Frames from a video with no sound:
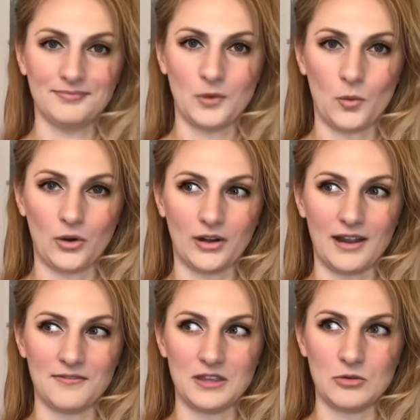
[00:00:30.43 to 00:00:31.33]
Or
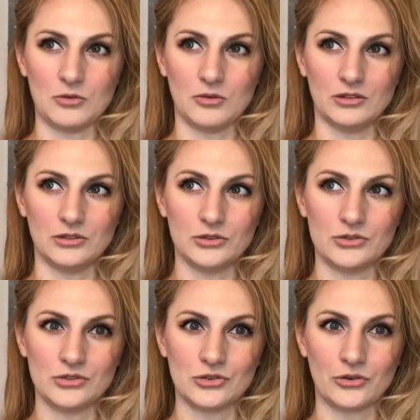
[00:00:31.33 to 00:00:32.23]
if you
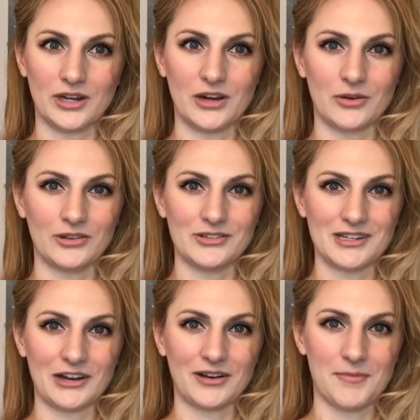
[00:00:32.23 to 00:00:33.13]
lose jewelry or lose an
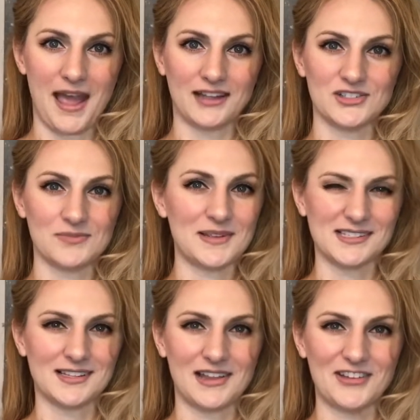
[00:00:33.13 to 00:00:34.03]
earring back, just
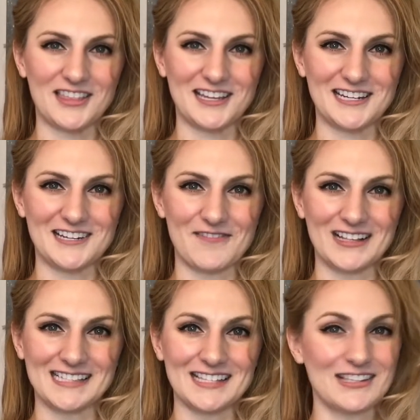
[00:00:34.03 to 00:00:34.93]
basically everything you need to
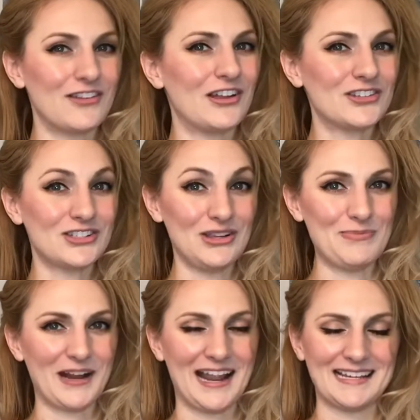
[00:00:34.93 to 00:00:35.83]
fix it. So they're
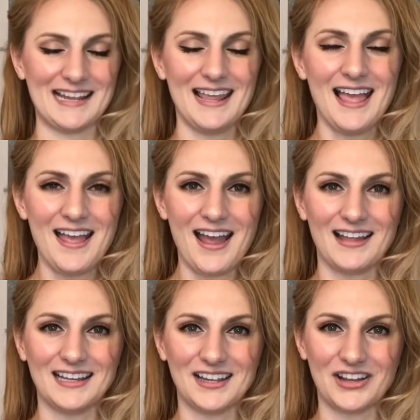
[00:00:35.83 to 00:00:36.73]
super handy. I'll
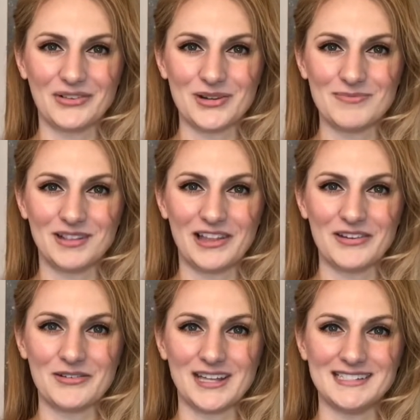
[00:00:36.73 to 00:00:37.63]
link a good one
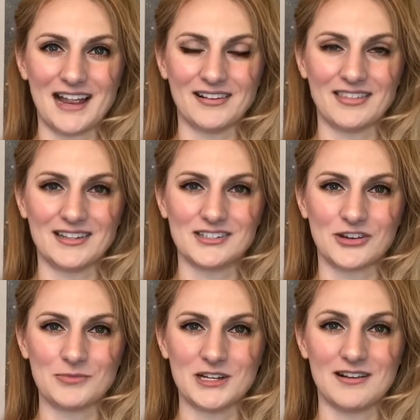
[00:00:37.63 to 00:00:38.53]
below down in the
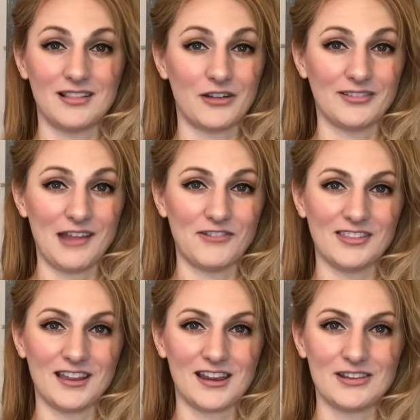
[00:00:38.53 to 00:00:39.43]
description, along with
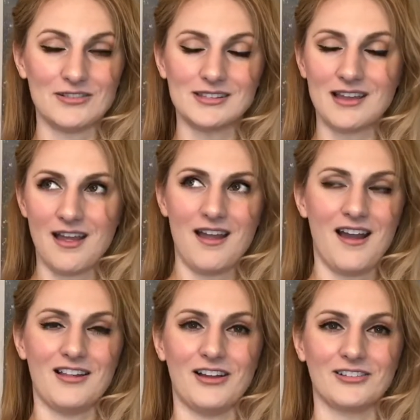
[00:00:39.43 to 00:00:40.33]
everything I use,
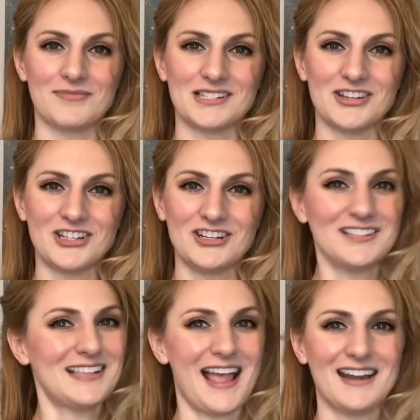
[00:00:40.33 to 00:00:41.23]
along with my
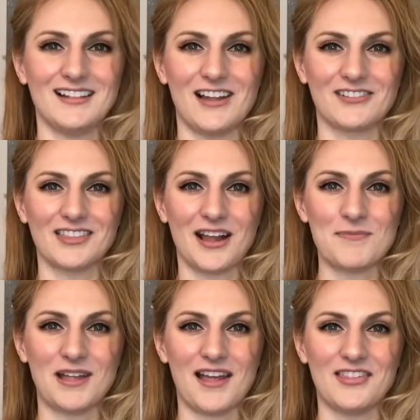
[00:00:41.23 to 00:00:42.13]
socials, and along with a
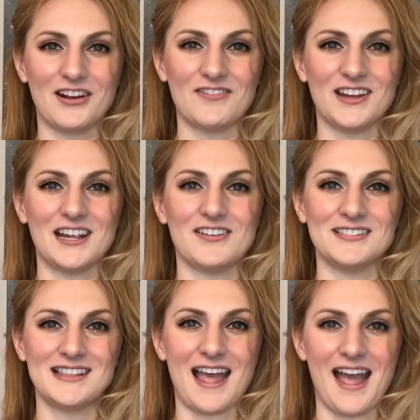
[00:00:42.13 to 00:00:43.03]
couple other
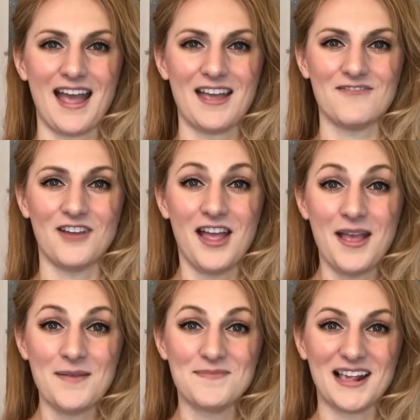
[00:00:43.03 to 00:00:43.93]
videos that I've
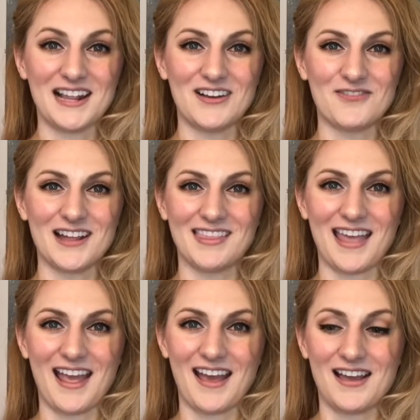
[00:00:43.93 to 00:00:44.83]
made with
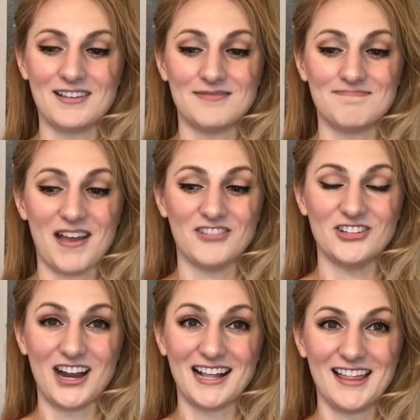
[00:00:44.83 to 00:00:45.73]
uh, oven
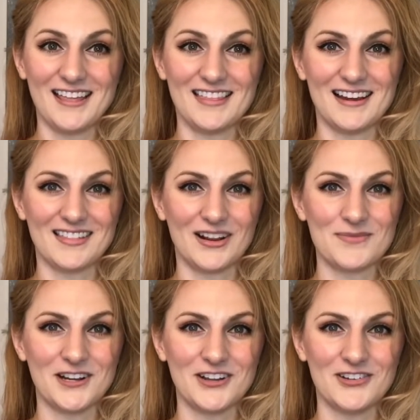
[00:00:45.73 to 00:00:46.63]
dry clay that I think are
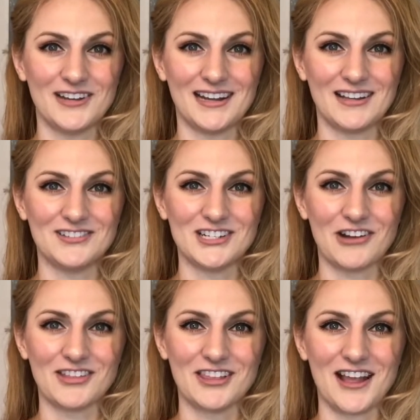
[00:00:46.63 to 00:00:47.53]
pretty cool and I'd love to share
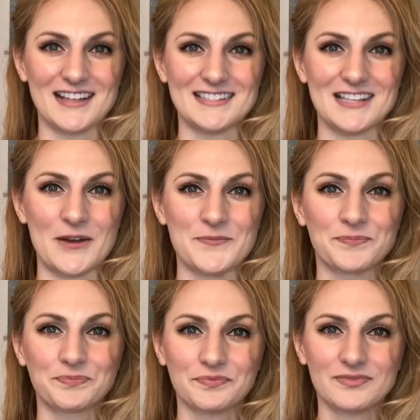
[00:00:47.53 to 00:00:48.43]
with you guys. So
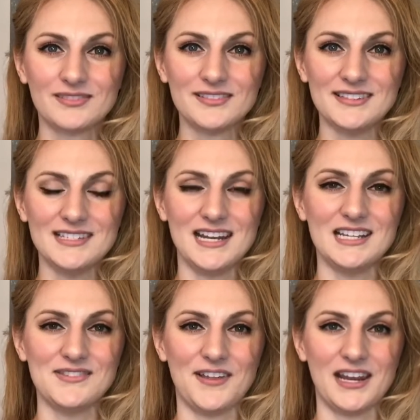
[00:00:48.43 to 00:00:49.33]

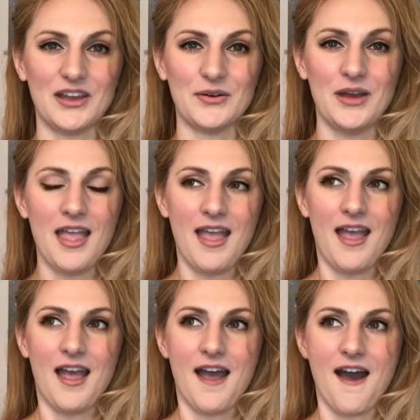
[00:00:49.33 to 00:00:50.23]
today's video,
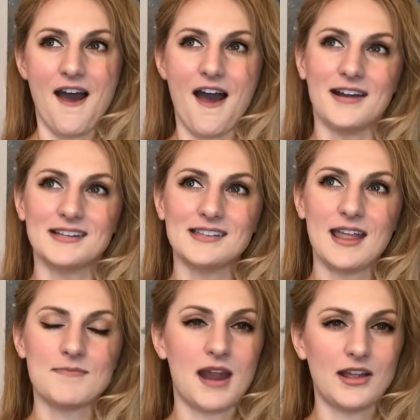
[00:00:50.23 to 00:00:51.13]
honestly,
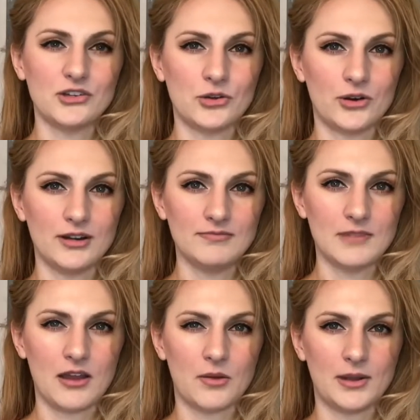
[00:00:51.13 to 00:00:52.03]
I'm not sure
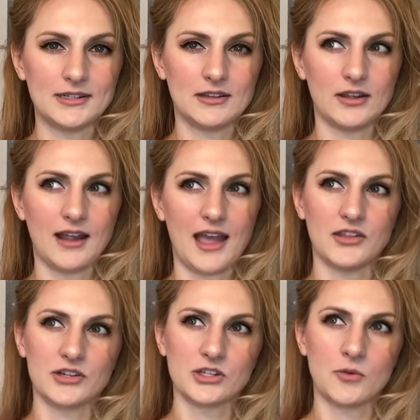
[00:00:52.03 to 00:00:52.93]
how I want to look,
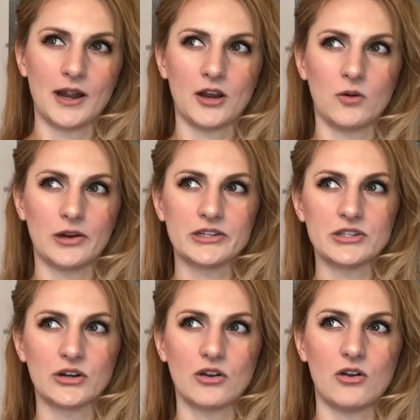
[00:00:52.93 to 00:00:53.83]
either a square or a
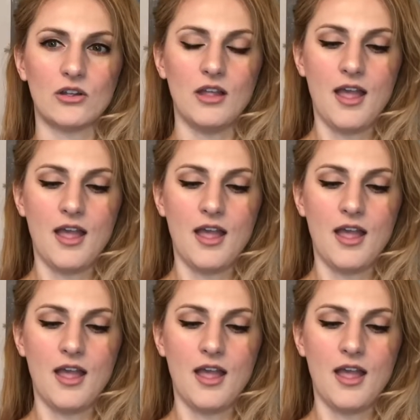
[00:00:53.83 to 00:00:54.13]
circle.